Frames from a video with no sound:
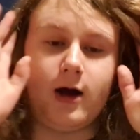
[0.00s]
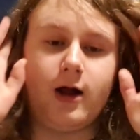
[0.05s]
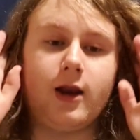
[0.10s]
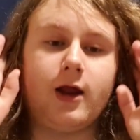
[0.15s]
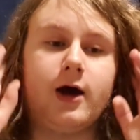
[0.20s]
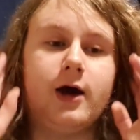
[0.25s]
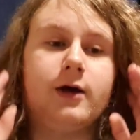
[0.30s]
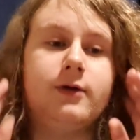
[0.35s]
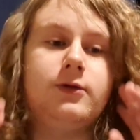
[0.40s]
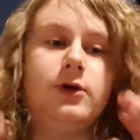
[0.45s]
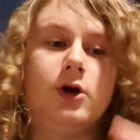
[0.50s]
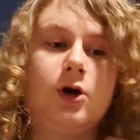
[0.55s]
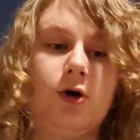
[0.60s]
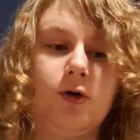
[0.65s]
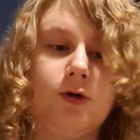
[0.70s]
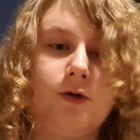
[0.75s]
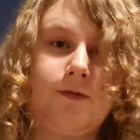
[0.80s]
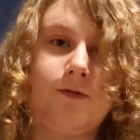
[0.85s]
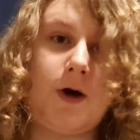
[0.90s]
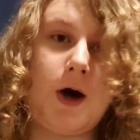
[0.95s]
I, you know, the
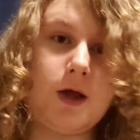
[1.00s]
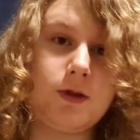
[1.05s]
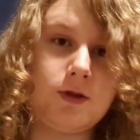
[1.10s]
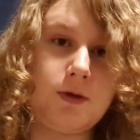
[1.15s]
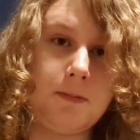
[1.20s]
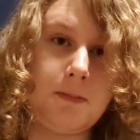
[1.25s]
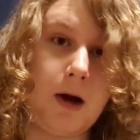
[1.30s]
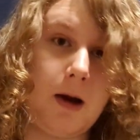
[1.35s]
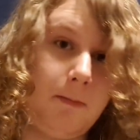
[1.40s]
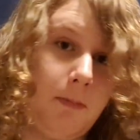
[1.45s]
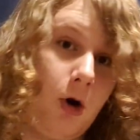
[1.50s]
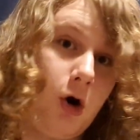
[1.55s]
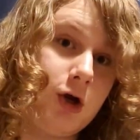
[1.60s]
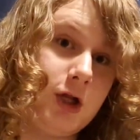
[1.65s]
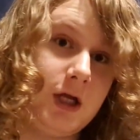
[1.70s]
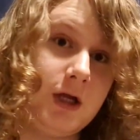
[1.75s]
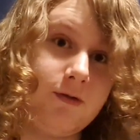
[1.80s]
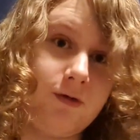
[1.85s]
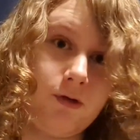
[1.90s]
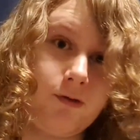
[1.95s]
fact that my body
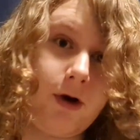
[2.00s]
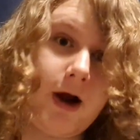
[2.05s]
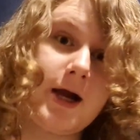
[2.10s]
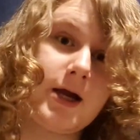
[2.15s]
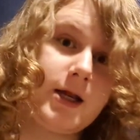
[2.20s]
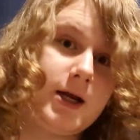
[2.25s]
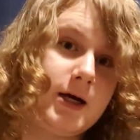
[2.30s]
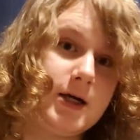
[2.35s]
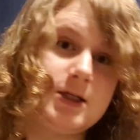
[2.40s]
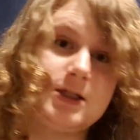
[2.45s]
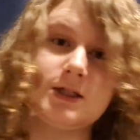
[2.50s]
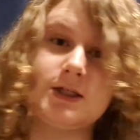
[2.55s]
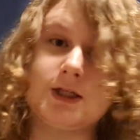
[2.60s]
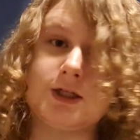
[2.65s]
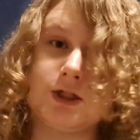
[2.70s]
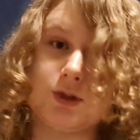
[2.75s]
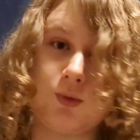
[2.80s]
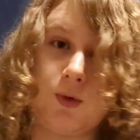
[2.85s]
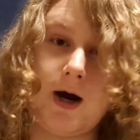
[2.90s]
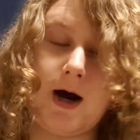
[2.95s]
even recognized it as
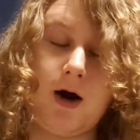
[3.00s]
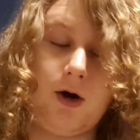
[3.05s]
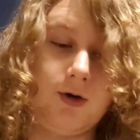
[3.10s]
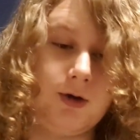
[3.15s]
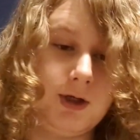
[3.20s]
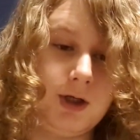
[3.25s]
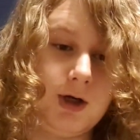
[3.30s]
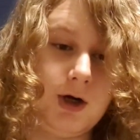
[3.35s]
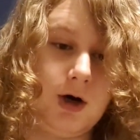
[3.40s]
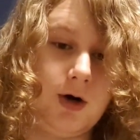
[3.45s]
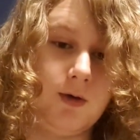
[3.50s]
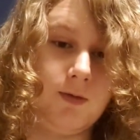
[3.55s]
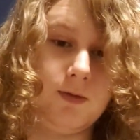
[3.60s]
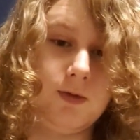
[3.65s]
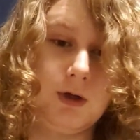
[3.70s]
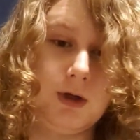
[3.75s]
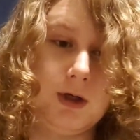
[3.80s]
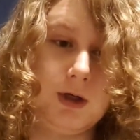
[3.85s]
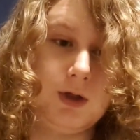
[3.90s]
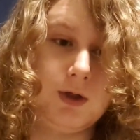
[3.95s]
well, you know,
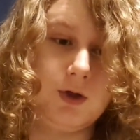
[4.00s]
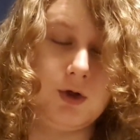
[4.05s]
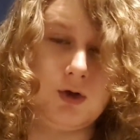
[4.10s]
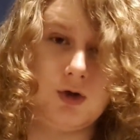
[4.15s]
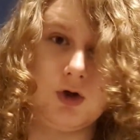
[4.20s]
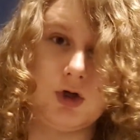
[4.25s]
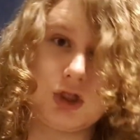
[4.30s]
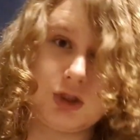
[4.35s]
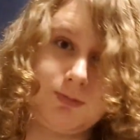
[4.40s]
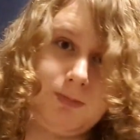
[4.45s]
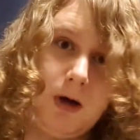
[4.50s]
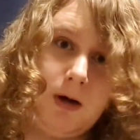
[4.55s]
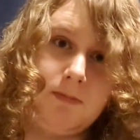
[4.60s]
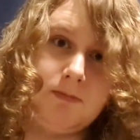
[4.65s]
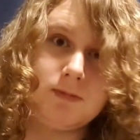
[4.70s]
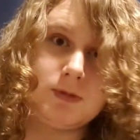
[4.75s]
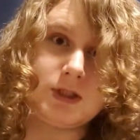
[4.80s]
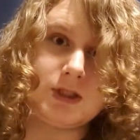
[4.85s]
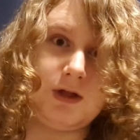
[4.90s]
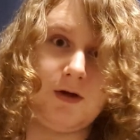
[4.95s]
the
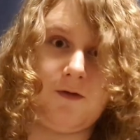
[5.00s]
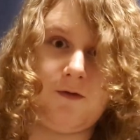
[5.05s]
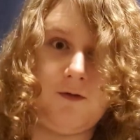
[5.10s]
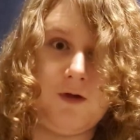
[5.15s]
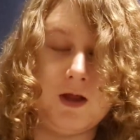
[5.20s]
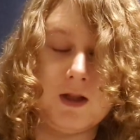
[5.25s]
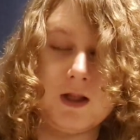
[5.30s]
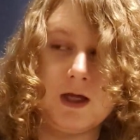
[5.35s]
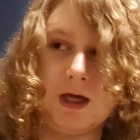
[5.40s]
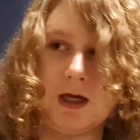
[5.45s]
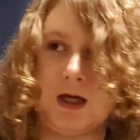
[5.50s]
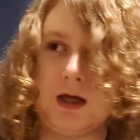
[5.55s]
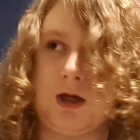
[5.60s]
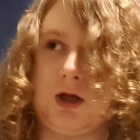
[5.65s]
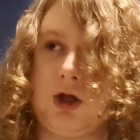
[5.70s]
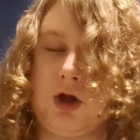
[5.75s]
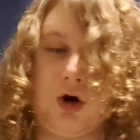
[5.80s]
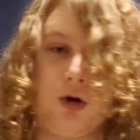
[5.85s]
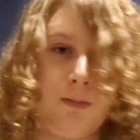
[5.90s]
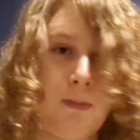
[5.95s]
goosebumps, the feeling, you know,
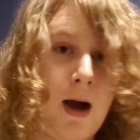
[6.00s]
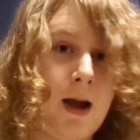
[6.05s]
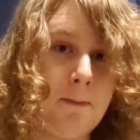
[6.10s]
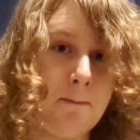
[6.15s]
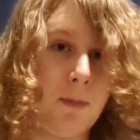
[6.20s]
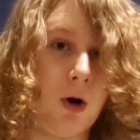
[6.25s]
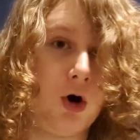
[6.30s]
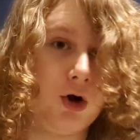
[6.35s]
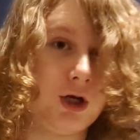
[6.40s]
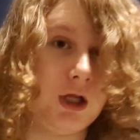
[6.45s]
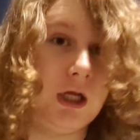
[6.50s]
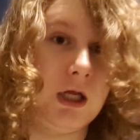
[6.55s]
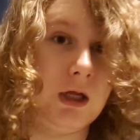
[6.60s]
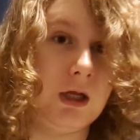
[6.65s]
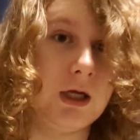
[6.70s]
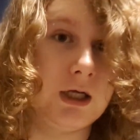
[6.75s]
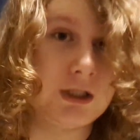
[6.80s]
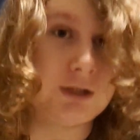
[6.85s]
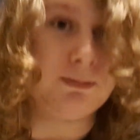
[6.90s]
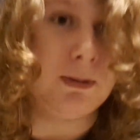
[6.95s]
my body is
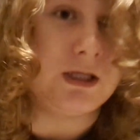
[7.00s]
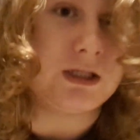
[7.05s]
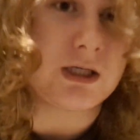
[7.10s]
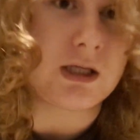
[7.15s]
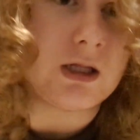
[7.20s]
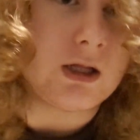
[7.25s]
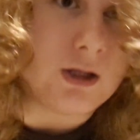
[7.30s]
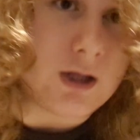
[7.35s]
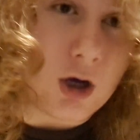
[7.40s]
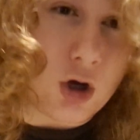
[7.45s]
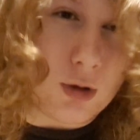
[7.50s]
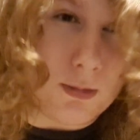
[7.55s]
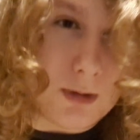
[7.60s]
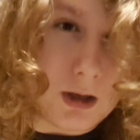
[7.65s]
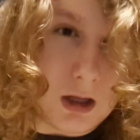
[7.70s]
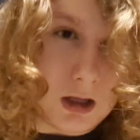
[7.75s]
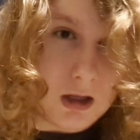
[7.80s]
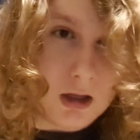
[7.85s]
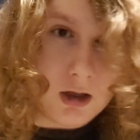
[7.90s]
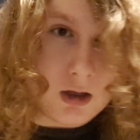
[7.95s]
basically telling me
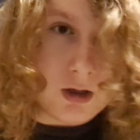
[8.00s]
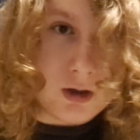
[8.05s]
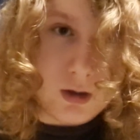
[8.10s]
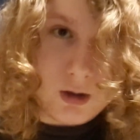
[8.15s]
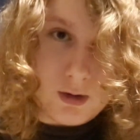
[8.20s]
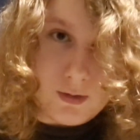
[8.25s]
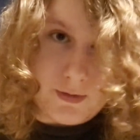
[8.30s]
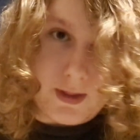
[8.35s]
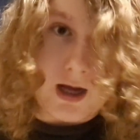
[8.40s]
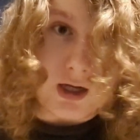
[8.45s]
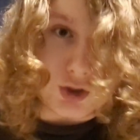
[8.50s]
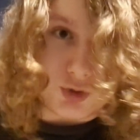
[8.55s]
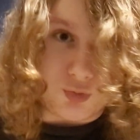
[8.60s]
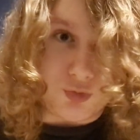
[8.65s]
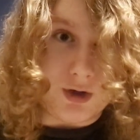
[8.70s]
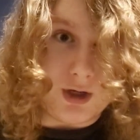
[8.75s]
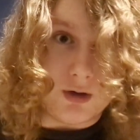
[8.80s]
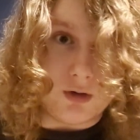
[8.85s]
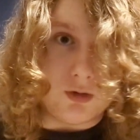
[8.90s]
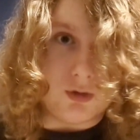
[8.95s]
that's
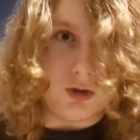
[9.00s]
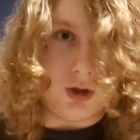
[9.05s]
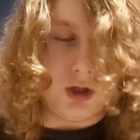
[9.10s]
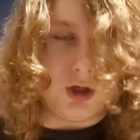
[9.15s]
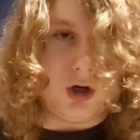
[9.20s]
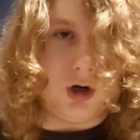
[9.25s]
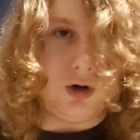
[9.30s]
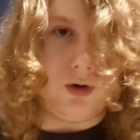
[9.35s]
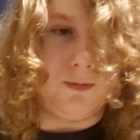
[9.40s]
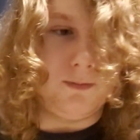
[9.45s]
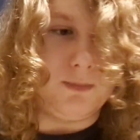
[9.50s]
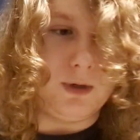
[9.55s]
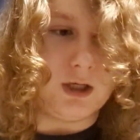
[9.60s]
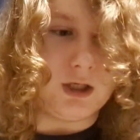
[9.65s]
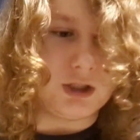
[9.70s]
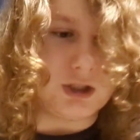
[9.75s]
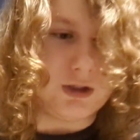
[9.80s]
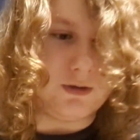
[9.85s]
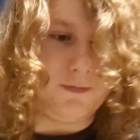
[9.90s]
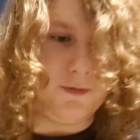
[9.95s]
real, you know, because
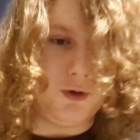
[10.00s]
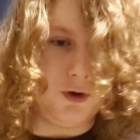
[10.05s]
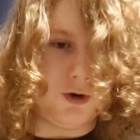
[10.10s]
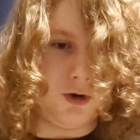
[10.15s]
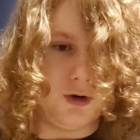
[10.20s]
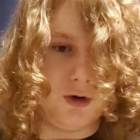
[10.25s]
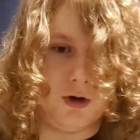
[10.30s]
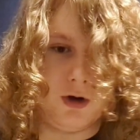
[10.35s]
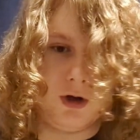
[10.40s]
if you're